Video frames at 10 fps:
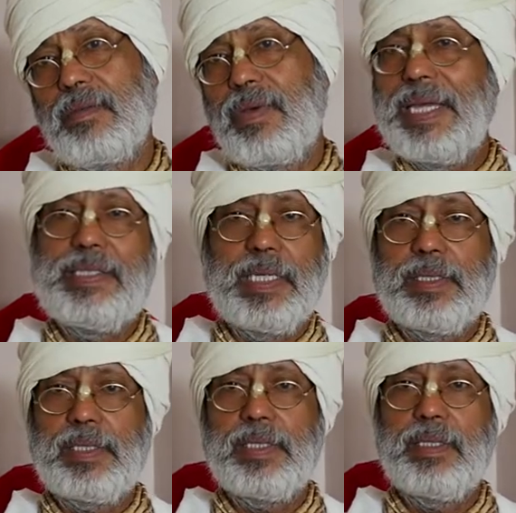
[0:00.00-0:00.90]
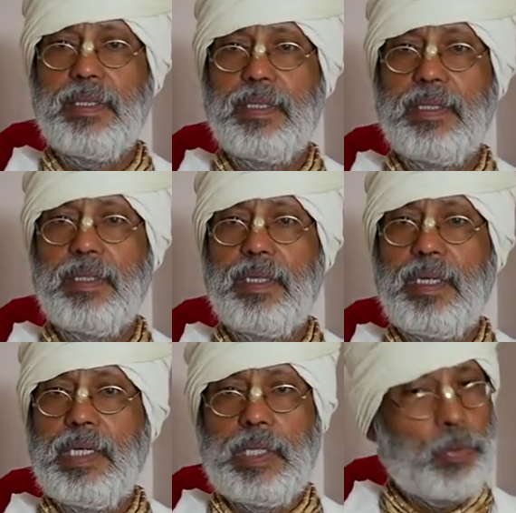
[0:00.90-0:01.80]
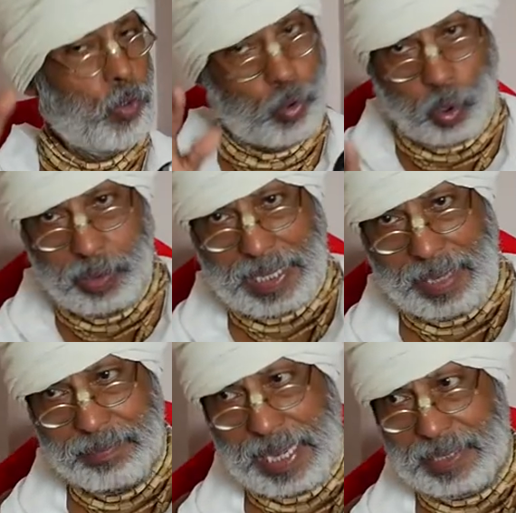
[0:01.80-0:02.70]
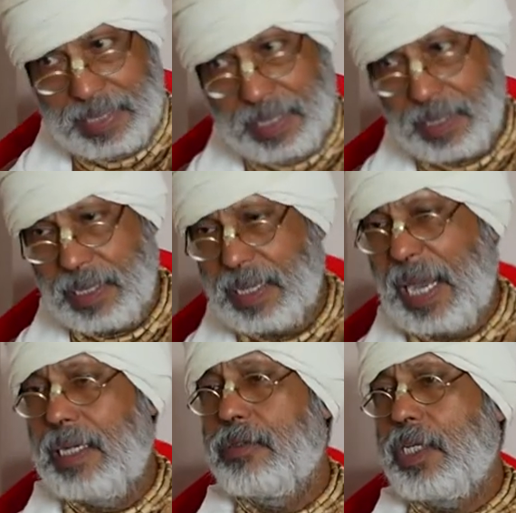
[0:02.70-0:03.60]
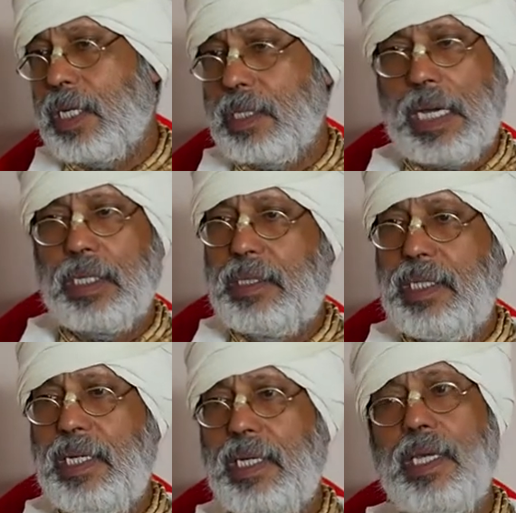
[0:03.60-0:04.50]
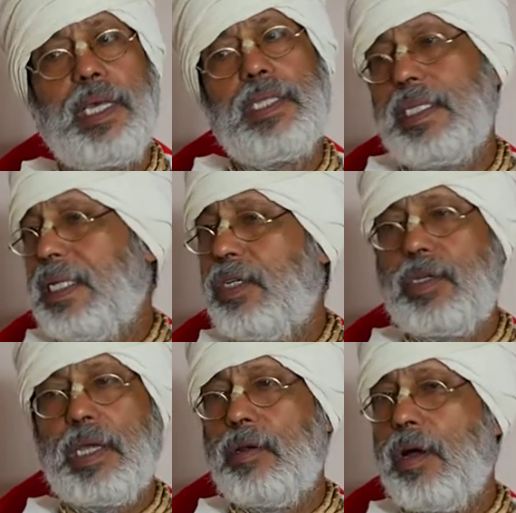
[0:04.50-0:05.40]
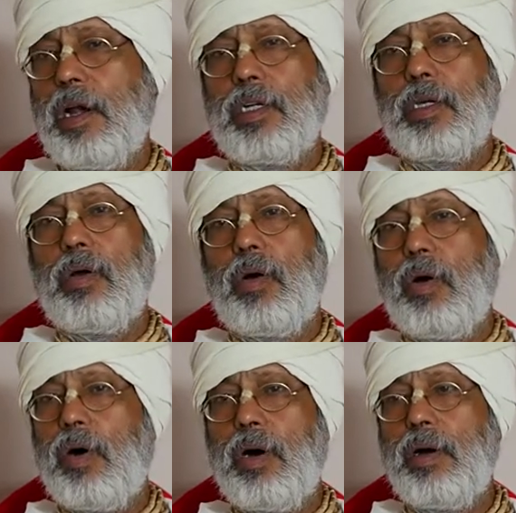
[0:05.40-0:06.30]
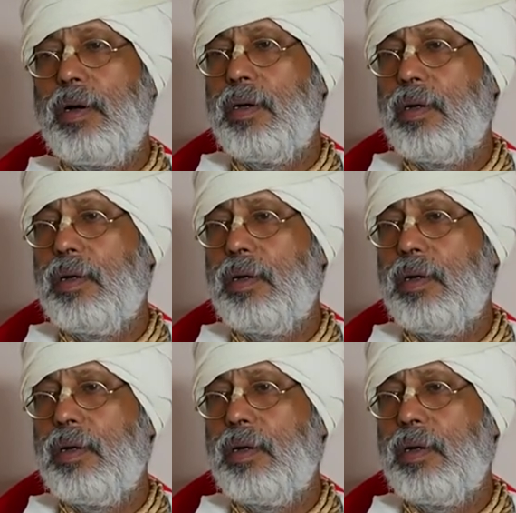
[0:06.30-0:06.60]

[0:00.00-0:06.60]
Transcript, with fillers: Vitals. If you don't have that kind of Saranagati, then you cannot go